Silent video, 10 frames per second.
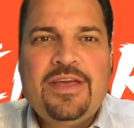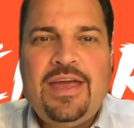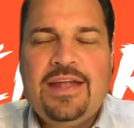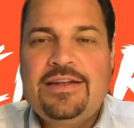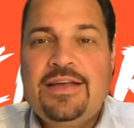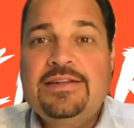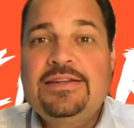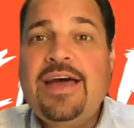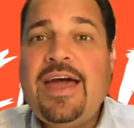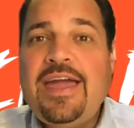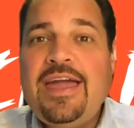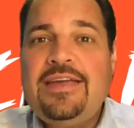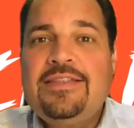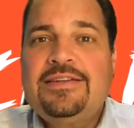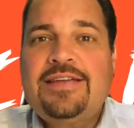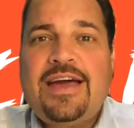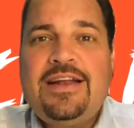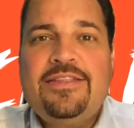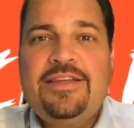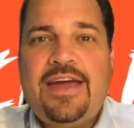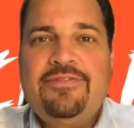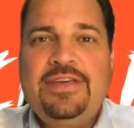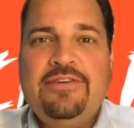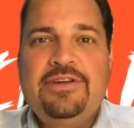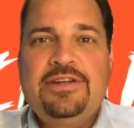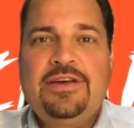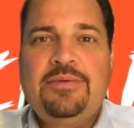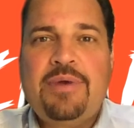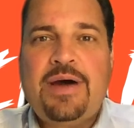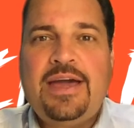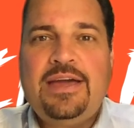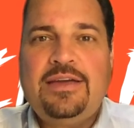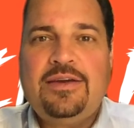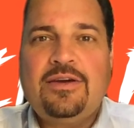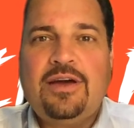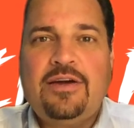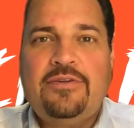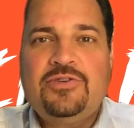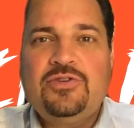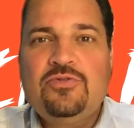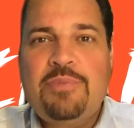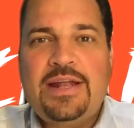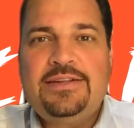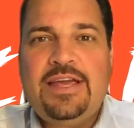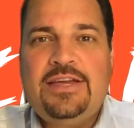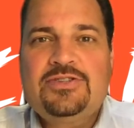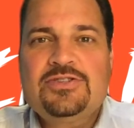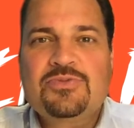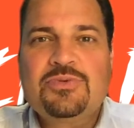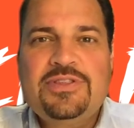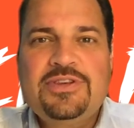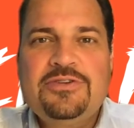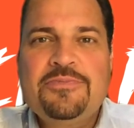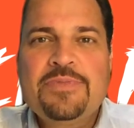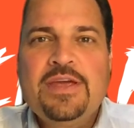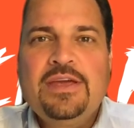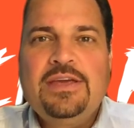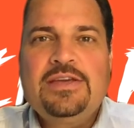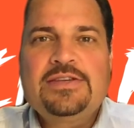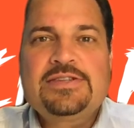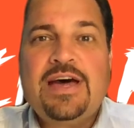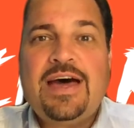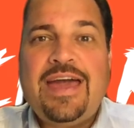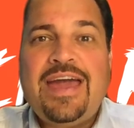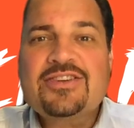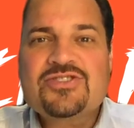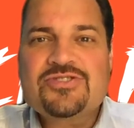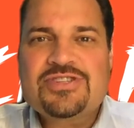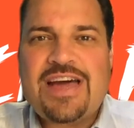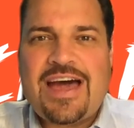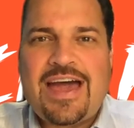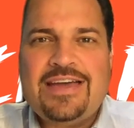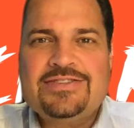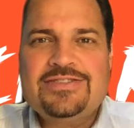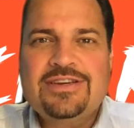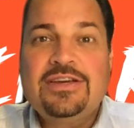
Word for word: And uh, today, the title that I've given my uh, few meditations with you is uh, Exercise